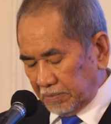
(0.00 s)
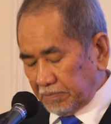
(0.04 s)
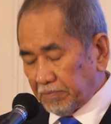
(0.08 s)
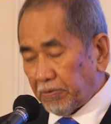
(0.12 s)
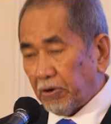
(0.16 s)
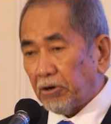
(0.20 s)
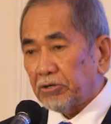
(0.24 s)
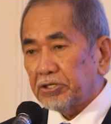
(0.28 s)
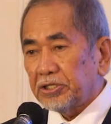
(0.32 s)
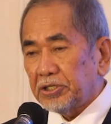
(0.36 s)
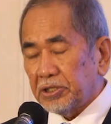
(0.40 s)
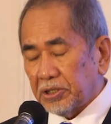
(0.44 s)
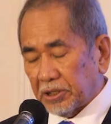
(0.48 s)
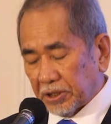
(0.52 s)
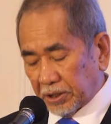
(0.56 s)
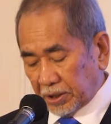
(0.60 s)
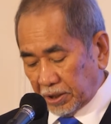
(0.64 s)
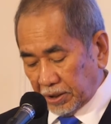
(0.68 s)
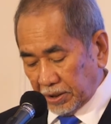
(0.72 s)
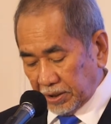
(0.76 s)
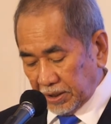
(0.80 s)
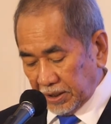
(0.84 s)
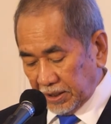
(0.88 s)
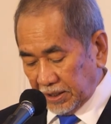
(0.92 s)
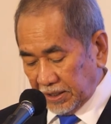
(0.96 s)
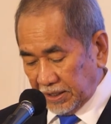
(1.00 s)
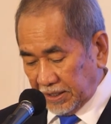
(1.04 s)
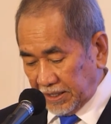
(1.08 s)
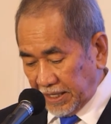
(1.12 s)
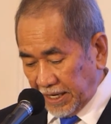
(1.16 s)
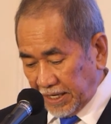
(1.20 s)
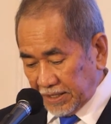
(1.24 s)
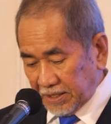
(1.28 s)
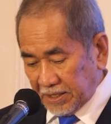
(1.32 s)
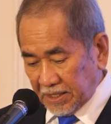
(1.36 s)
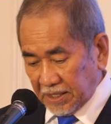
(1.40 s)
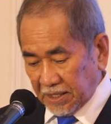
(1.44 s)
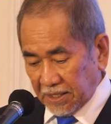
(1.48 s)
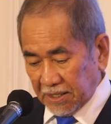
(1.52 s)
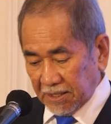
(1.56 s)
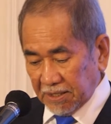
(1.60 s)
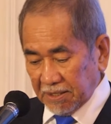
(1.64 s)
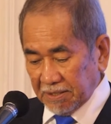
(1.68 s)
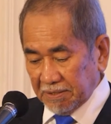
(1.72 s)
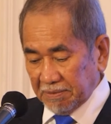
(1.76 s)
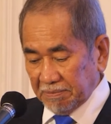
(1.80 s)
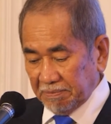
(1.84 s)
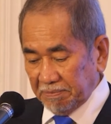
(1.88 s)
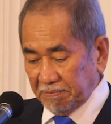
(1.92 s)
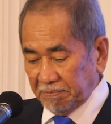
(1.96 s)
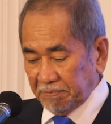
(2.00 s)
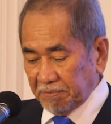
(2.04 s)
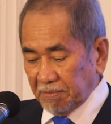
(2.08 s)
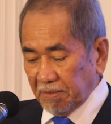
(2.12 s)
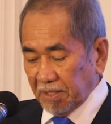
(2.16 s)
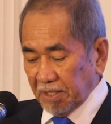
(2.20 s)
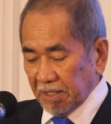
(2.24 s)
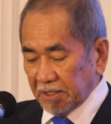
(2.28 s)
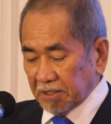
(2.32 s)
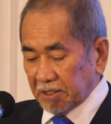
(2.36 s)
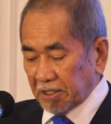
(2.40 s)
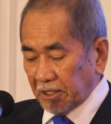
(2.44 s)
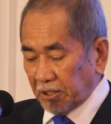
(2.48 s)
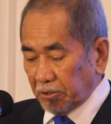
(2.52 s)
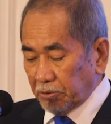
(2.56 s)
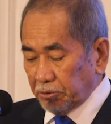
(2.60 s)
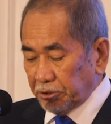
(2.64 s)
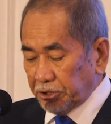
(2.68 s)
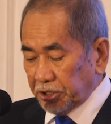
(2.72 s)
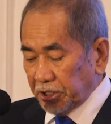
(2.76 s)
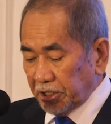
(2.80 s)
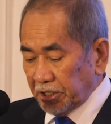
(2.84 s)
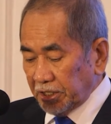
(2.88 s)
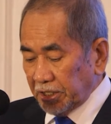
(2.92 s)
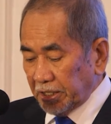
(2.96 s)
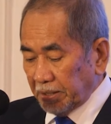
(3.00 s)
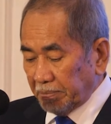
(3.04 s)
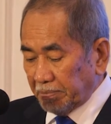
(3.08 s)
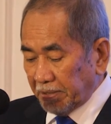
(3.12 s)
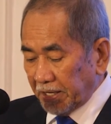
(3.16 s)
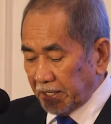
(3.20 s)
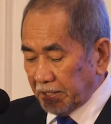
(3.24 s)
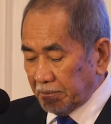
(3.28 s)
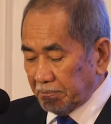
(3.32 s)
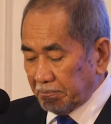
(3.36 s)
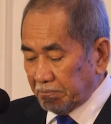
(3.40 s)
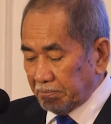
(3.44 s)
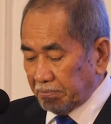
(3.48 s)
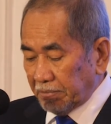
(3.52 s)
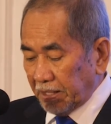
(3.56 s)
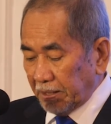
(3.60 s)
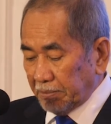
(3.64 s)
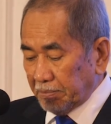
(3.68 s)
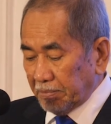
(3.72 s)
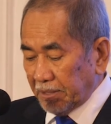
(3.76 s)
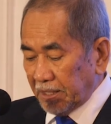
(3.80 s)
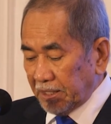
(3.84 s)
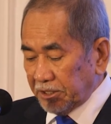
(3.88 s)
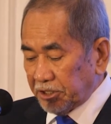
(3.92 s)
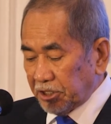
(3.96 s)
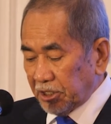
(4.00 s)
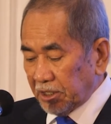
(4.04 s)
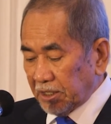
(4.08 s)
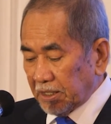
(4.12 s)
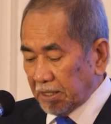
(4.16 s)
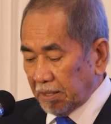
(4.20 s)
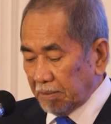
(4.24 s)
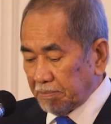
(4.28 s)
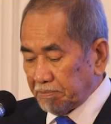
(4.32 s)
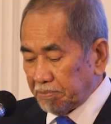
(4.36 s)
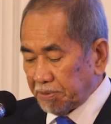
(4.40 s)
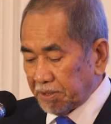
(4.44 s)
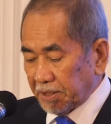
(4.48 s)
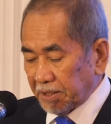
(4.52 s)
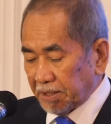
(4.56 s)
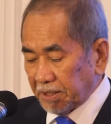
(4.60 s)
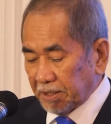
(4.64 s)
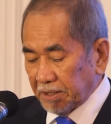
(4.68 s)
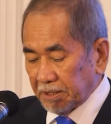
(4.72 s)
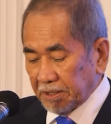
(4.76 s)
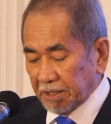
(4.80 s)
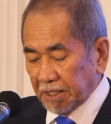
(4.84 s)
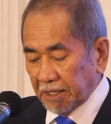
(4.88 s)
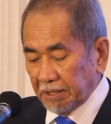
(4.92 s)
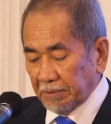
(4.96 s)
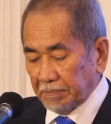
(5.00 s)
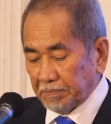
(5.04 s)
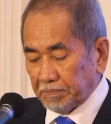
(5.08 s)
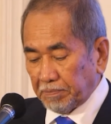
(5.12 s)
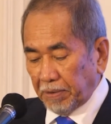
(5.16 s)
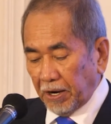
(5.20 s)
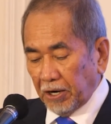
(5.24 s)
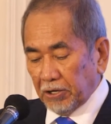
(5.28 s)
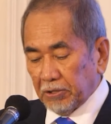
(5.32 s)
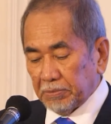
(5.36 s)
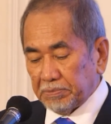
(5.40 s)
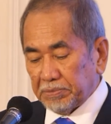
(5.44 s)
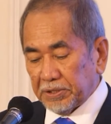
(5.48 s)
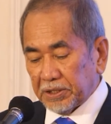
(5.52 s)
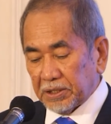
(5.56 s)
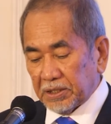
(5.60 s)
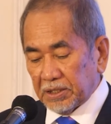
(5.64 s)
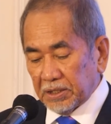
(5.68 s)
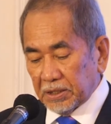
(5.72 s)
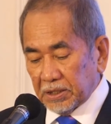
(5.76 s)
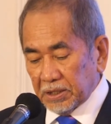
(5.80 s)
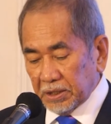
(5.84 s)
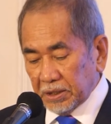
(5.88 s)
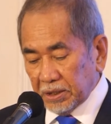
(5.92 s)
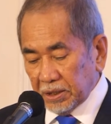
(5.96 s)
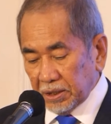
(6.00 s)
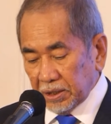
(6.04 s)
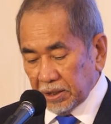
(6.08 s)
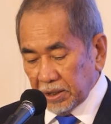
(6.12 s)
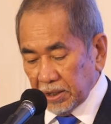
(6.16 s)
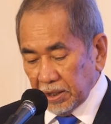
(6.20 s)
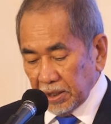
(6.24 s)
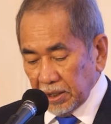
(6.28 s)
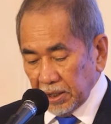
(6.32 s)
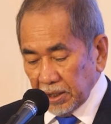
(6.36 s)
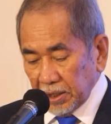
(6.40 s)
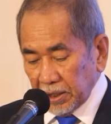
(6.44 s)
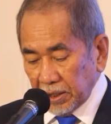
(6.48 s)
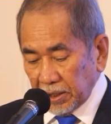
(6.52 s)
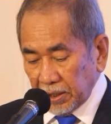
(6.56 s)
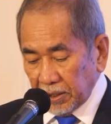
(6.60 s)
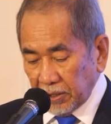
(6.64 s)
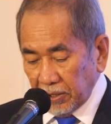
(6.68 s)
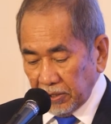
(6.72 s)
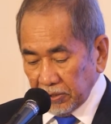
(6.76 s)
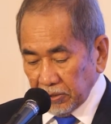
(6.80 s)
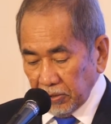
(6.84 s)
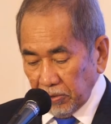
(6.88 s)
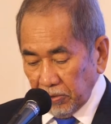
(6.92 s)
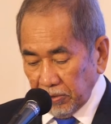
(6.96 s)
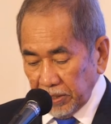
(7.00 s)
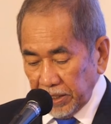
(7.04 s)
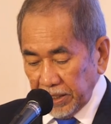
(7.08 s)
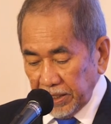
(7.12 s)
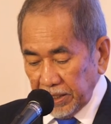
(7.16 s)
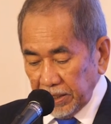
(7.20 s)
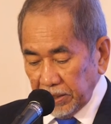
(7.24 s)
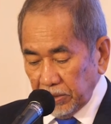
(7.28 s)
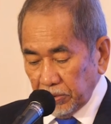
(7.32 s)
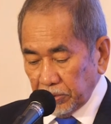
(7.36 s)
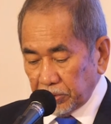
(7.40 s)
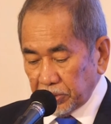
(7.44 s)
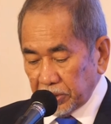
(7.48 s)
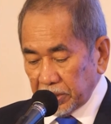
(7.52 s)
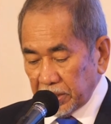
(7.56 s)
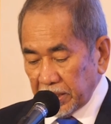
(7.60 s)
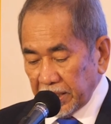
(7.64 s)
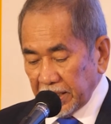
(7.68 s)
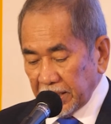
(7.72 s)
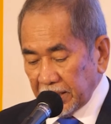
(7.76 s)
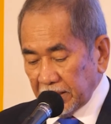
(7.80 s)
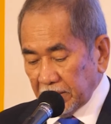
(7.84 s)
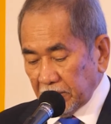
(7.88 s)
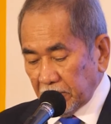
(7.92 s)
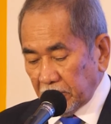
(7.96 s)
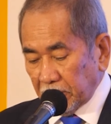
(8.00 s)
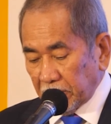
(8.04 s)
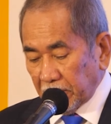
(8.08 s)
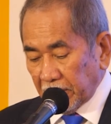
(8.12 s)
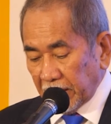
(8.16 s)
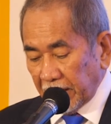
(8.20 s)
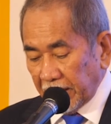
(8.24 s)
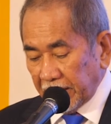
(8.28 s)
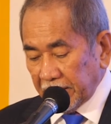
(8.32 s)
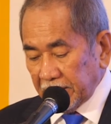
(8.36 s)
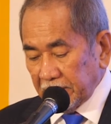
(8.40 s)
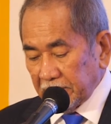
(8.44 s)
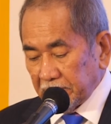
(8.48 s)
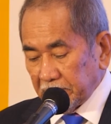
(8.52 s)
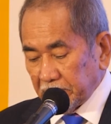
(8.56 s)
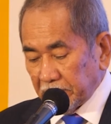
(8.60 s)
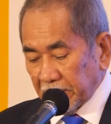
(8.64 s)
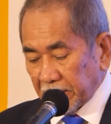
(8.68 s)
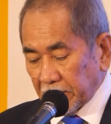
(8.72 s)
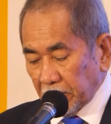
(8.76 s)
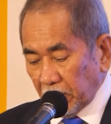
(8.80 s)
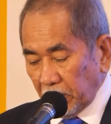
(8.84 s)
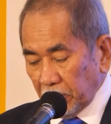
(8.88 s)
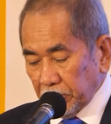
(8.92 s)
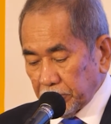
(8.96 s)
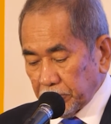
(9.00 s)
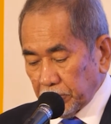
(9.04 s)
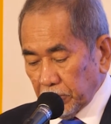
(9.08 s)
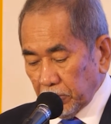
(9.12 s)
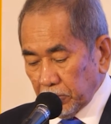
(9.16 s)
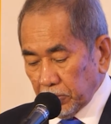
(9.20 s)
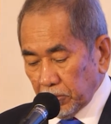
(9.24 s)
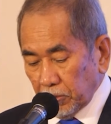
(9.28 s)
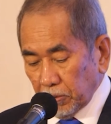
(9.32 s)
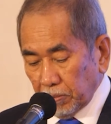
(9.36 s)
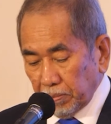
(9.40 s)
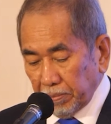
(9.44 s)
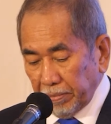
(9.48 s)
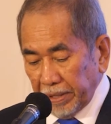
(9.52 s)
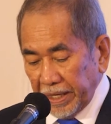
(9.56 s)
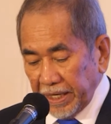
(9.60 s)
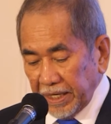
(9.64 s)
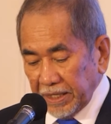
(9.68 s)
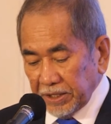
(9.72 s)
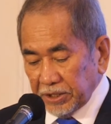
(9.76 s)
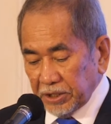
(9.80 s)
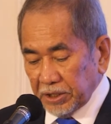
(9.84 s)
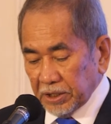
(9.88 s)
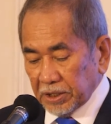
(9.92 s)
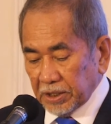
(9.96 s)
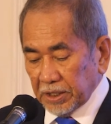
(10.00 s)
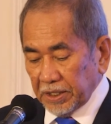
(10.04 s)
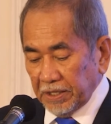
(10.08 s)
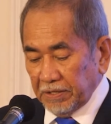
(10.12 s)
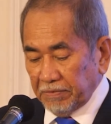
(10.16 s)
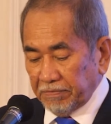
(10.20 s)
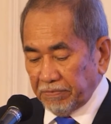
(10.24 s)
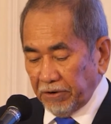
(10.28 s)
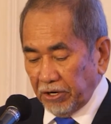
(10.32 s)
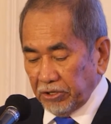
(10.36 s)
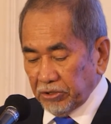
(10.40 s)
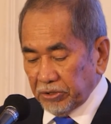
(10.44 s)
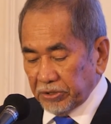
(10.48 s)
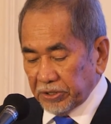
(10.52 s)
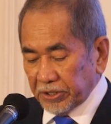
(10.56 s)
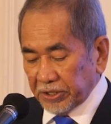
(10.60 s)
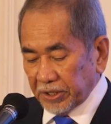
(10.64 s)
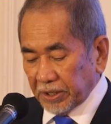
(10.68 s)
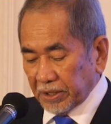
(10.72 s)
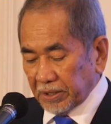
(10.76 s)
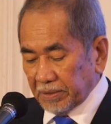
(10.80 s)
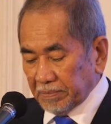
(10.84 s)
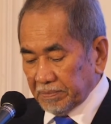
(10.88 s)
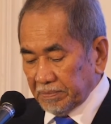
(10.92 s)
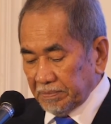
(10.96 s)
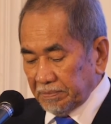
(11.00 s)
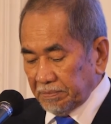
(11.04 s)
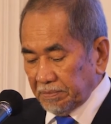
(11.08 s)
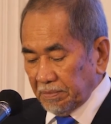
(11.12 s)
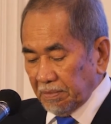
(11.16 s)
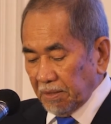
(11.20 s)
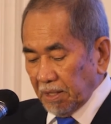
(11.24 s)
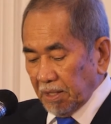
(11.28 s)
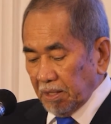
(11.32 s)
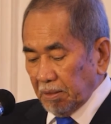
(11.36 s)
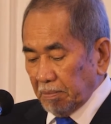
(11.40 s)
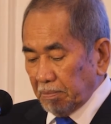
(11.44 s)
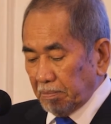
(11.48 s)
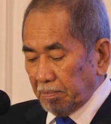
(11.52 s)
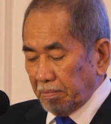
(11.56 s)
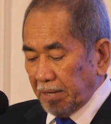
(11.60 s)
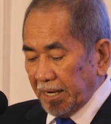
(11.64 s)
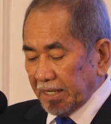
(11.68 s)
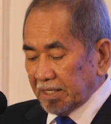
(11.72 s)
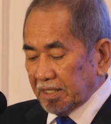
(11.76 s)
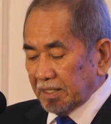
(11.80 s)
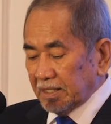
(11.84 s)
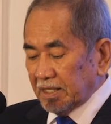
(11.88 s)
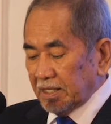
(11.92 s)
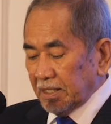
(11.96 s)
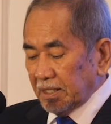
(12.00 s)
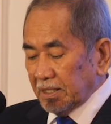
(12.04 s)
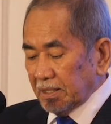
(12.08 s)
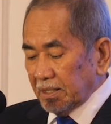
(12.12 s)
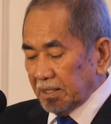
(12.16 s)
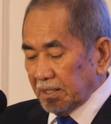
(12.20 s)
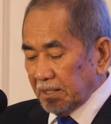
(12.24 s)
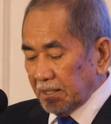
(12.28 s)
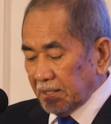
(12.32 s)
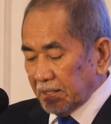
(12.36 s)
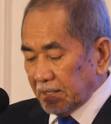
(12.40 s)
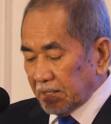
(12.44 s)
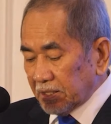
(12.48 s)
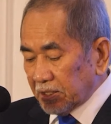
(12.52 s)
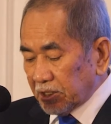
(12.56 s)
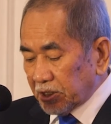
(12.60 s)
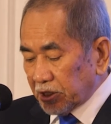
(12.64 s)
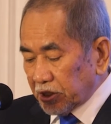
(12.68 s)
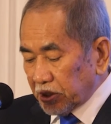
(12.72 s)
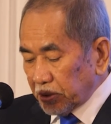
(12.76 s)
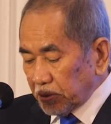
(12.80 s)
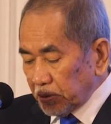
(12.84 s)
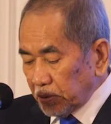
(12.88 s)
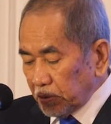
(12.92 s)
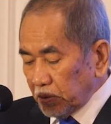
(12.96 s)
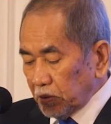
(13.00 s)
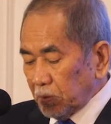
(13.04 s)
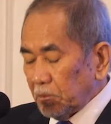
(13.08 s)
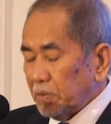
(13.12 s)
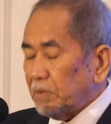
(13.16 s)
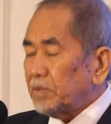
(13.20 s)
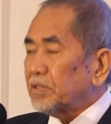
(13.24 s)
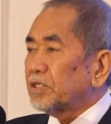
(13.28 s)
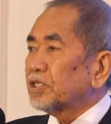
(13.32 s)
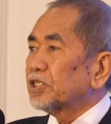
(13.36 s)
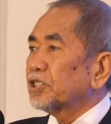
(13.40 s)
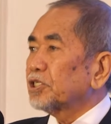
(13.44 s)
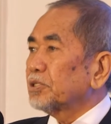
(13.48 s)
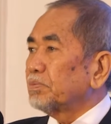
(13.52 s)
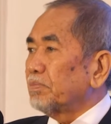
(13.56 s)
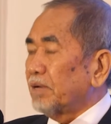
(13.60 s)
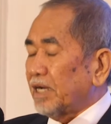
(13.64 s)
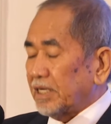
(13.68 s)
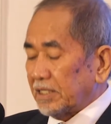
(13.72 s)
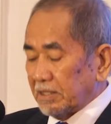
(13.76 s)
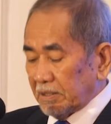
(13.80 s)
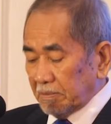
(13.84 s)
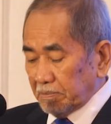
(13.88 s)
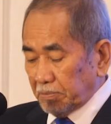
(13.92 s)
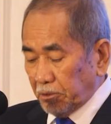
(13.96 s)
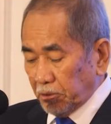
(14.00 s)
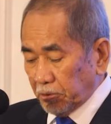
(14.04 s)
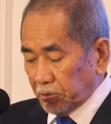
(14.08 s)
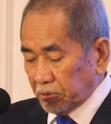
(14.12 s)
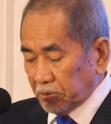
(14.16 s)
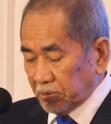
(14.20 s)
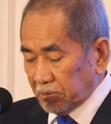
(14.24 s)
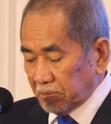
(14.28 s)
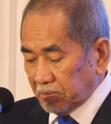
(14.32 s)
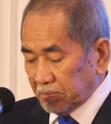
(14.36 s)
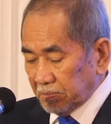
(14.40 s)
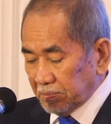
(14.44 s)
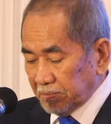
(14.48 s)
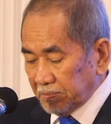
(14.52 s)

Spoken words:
For instance, Yeoh, solution developed by Malaysian company, can empower businesses not only to sell online but also to manage its inventory, marketing through smartphone